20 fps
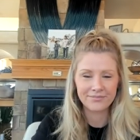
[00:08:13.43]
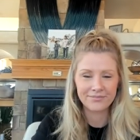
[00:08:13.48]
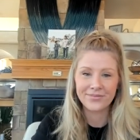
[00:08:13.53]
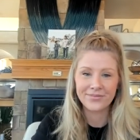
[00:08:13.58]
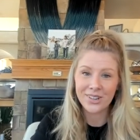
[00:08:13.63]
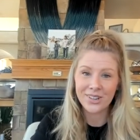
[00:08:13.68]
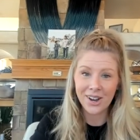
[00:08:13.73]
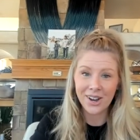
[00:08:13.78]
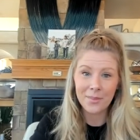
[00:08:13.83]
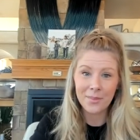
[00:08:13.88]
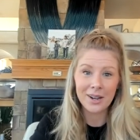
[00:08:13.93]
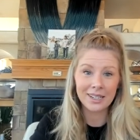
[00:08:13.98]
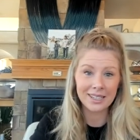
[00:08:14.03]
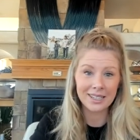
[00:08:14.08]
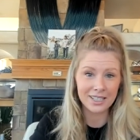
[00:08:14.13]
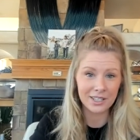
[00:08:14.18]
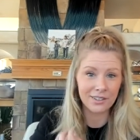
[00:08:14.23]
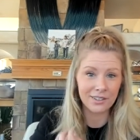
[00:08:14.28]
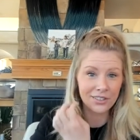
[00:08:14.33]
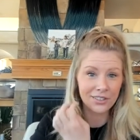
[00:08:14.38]
talk about a
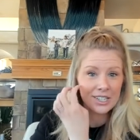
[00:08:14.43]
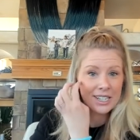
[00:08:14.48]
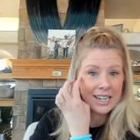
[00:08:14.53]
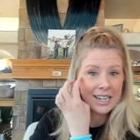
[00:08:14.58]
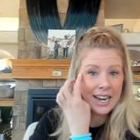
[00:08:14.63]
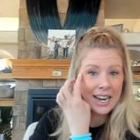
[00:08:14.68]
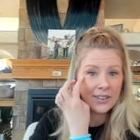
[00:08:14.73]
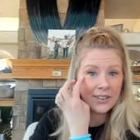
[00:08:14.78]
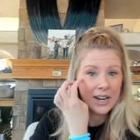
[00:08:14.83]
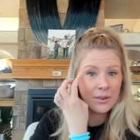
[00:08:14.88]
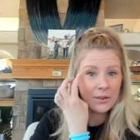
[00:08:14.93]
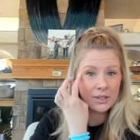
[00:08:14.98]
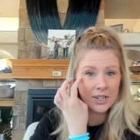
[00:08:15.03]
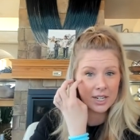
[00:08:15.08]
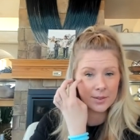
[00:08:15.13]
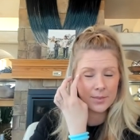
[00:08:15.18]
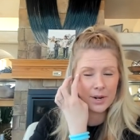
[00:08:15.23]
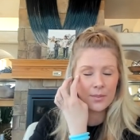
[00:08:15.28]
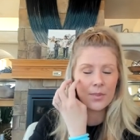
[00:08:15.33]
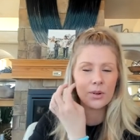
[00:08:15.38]
lesson for today right we're
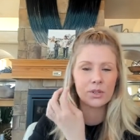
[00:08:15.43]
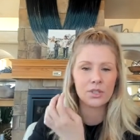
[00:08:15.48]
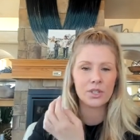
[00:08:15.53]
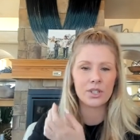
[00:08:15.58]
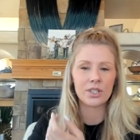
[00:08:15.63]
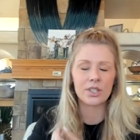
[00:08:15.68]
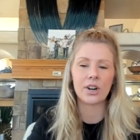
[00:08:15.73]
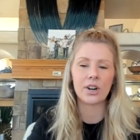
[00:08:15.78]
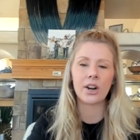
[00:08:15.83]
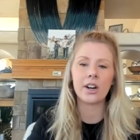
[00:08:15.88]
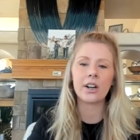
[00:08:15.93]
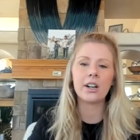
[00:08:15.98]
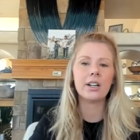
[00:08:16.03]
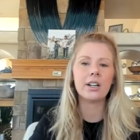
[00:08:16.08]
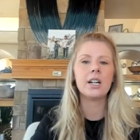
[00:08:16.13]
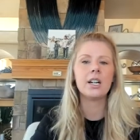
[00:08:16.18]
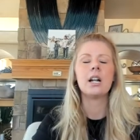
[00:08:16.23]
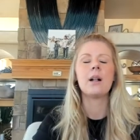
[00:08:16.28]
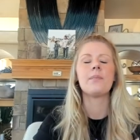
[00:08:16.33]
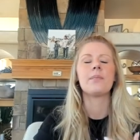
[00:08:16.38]
talking about emotions and heart
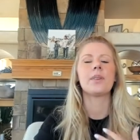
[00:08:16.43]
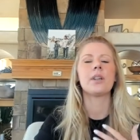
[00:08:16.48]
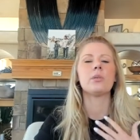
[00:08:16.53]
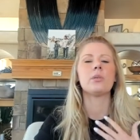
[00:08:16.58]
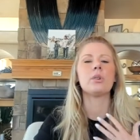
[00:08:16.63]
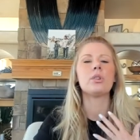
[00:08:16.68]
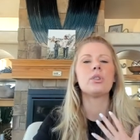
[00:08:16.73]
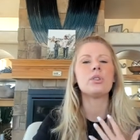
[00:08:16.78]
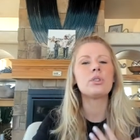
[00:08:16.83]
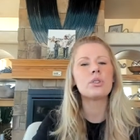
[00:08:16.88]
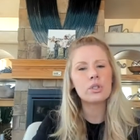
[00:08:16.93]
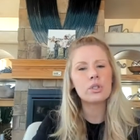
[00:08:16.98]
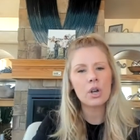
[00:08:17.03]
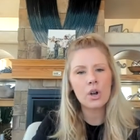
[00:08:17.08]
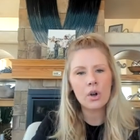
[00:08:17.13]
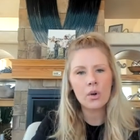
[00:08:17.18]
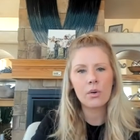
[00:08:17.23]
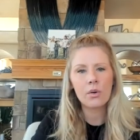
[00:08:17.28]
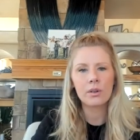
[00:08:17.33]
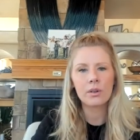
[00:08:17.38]
and it was
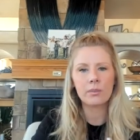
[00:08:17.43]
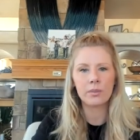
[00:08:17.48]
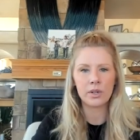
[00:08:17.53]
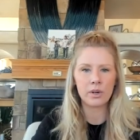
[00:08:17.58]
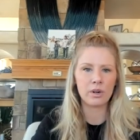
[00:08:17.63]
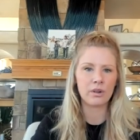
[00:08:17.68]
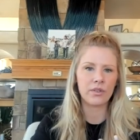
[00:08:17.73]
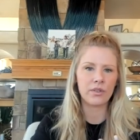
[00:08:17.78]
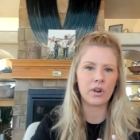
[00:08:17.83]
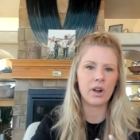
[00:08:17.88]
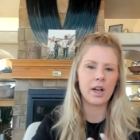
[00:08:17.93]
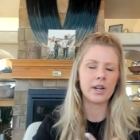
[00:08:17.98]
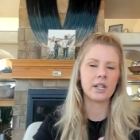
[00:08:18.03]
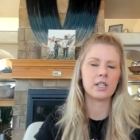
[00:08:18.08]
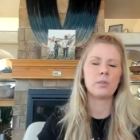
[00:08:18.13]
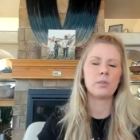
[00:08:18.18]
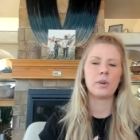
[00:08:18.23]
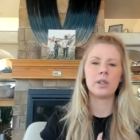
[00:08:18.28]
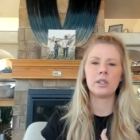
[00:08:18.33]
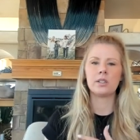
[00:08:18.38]
so beautiful and
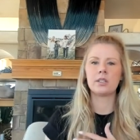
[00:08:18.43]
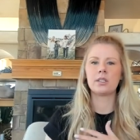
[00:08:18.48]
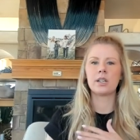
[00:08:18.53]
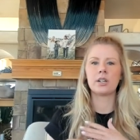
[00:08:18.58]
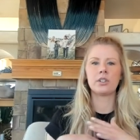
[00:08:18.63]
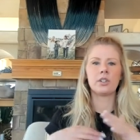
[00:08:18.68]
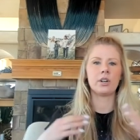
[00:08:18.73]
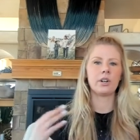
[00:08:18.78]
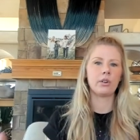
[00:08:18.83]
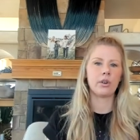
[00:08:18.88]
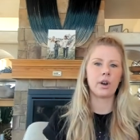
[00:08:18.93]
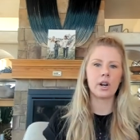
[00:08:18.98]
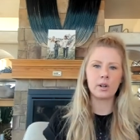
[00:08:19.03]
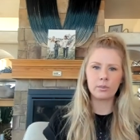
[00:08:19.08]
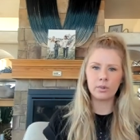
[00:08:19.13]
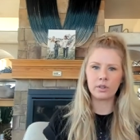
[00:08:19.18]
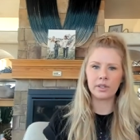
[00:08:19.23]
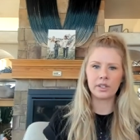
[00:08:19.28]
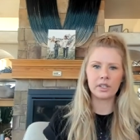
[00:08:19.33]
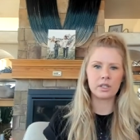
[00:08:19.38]
it's been such an
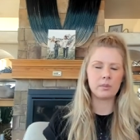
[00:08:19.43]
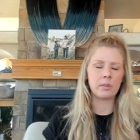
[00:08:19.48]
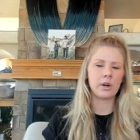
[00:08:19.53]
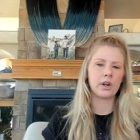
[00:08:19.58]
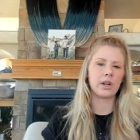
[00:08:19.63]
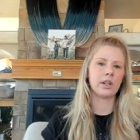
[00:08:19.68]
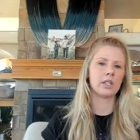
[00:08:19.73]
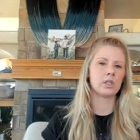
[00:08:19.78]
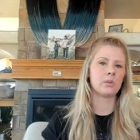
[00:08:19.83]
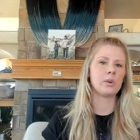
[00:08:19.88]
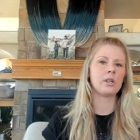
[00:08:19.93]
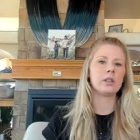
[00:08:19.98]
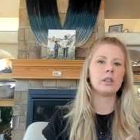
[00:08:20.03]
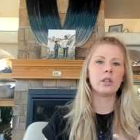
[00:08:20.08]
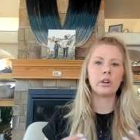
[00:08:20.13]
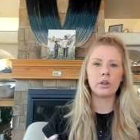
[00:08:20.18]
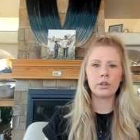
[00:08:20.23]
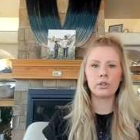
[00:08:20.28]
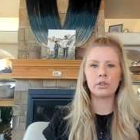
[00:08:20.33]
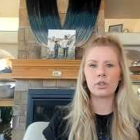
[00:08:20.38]
incredible experience we
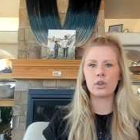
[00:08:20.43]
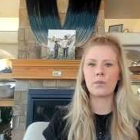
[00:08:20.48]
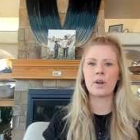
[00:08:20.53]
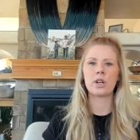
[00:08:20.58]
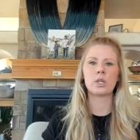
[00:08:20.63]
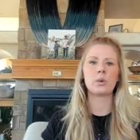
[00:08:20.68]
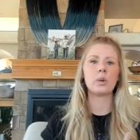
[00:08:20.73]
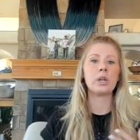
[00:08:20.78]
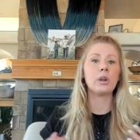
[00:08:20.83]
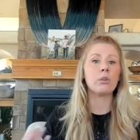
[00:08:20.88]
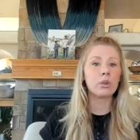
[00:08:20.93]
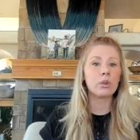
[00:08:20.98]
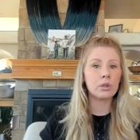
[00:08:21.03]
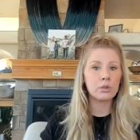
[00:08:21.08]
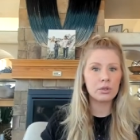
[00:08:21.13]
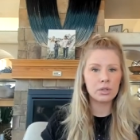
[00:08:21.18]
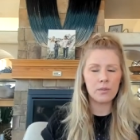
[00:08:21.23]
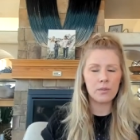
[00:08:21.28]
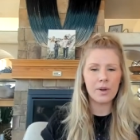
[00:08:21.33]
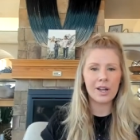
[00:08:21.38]
learned so much we grew
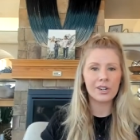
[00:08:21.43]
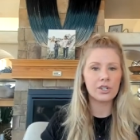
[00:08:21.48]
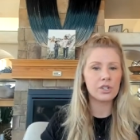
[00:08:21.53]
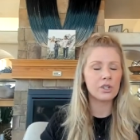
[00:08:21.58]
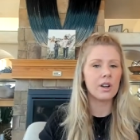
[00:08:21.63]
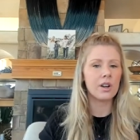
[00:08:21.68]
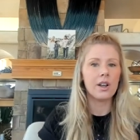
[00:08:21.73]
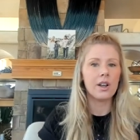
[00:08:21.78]
so much